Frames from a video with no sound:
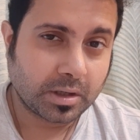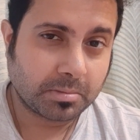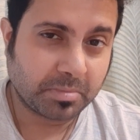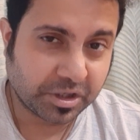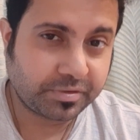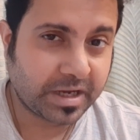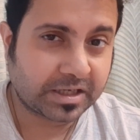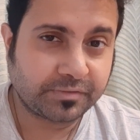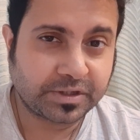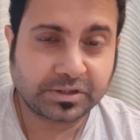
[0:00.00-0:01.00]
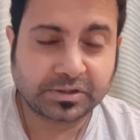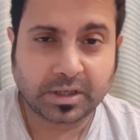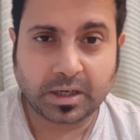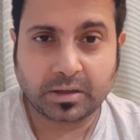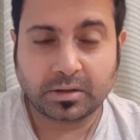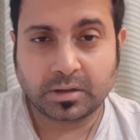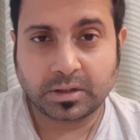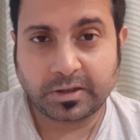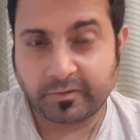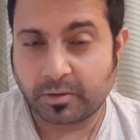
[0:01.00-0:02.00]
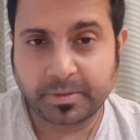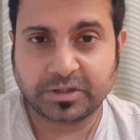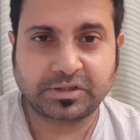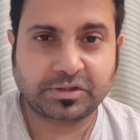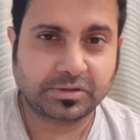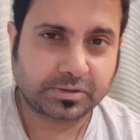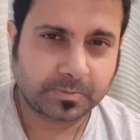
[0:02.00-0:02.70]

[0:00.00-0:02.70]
military activities and development assistance.